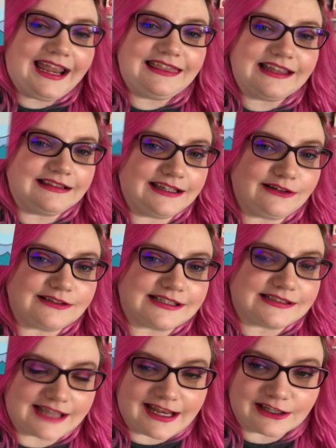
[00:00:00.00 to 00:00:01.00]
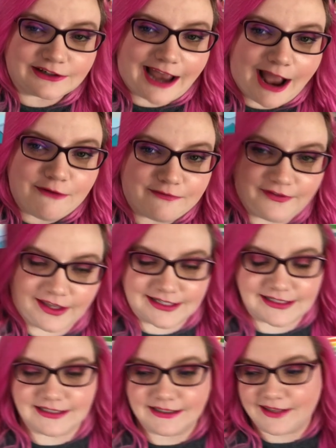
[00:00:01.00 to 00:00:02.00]
in the little sailor
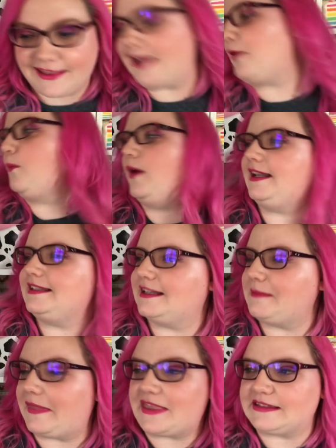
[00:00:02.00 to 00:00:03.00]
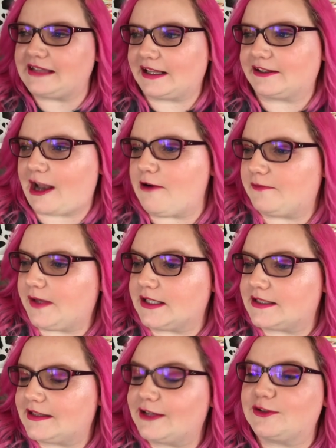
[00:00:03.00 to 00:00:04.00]
outfit. Like, what is it about the sailor
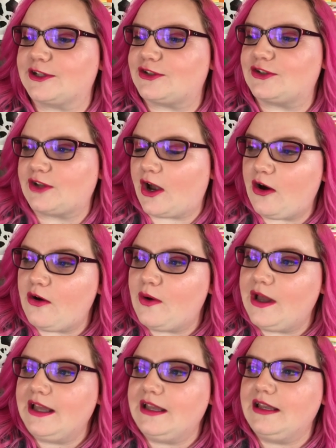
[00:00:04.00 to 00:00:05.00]
outfits? They're just so